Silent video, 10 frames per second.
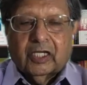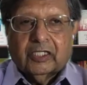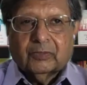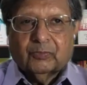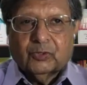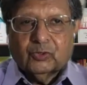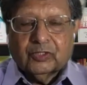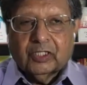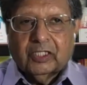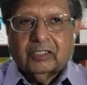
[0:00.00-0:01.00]
as opposed to
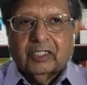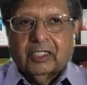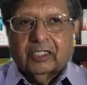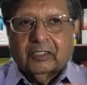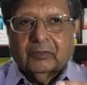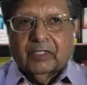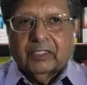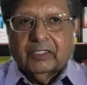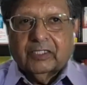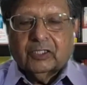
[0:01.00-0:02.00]
saying, here is my
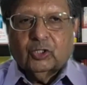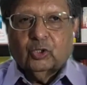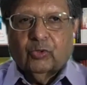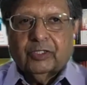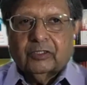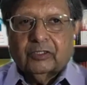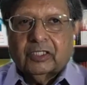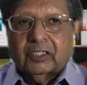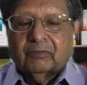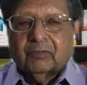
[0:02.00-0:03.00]
research, join the
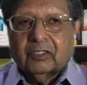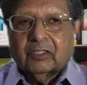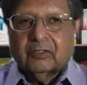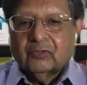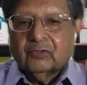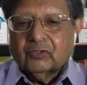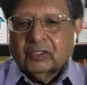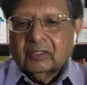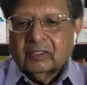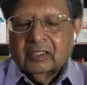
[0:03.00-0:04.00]
team kind of a
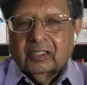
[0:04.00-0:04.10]
notion.